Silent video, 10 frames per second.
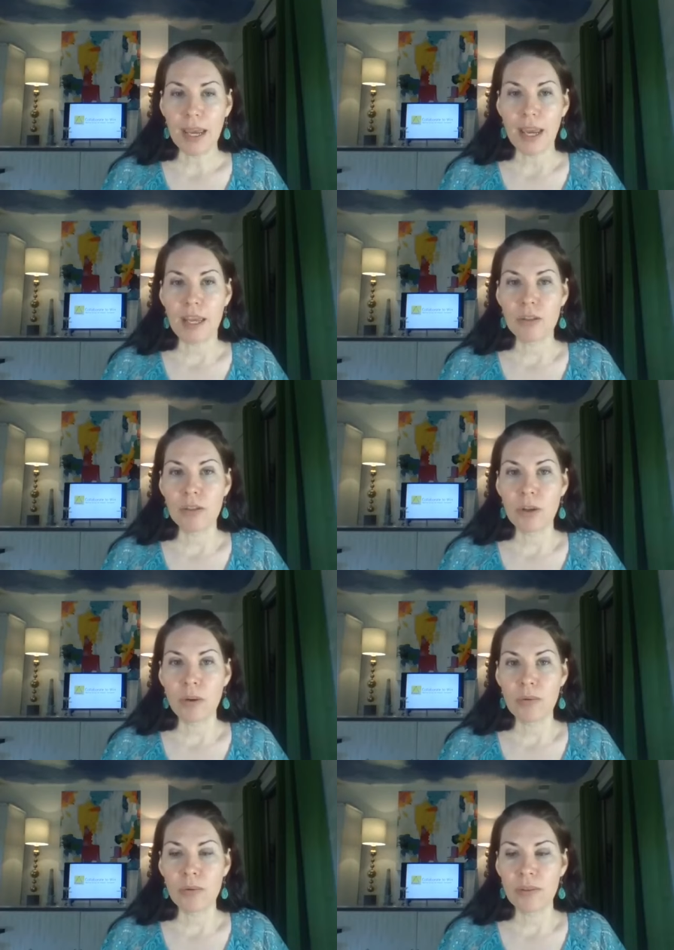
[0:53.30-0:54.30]
And
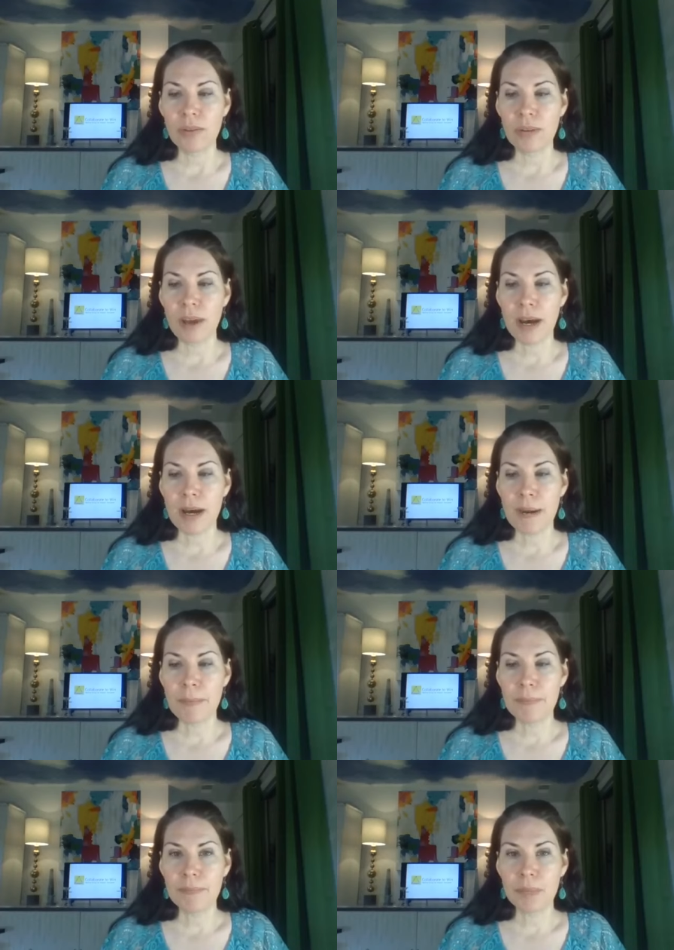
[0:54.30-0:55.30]
so
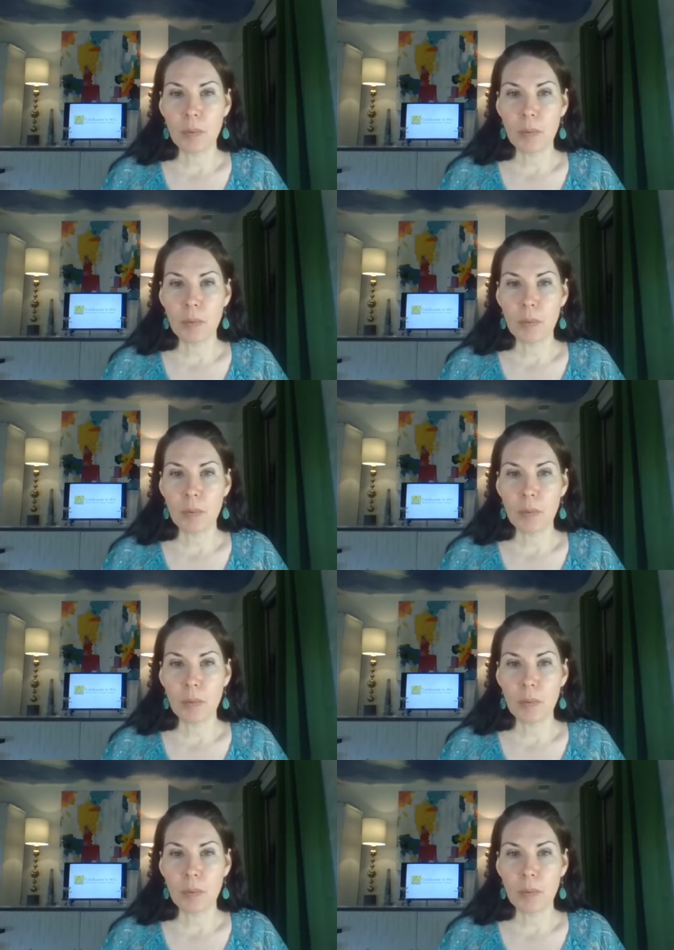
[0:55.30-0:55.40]
um,